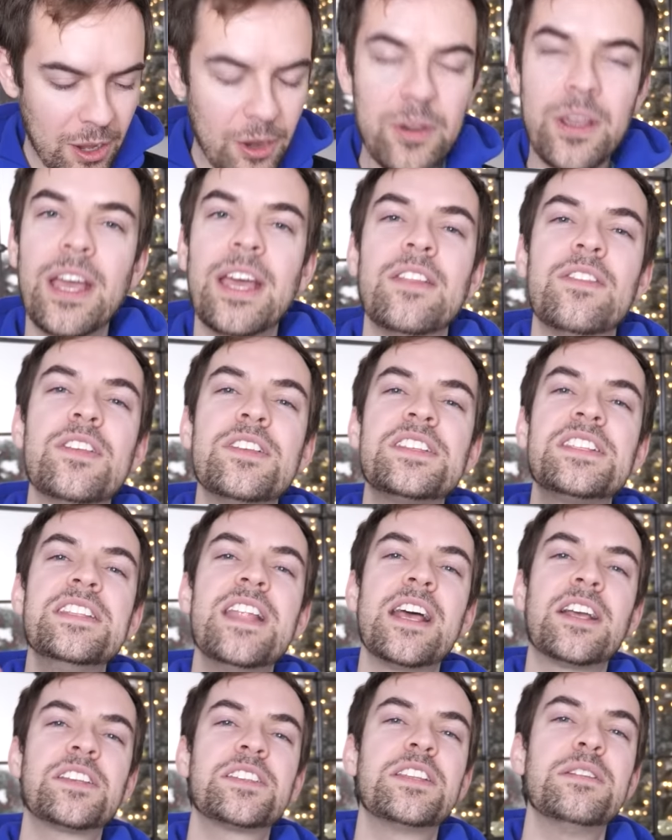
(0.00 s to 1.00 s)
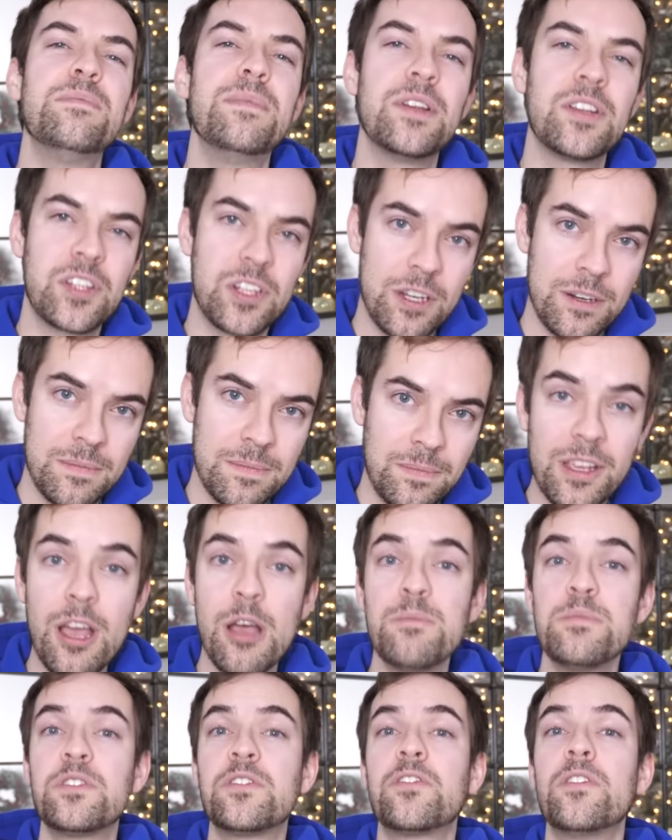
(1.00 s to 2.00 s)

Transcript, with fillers: Okay, this next submission comes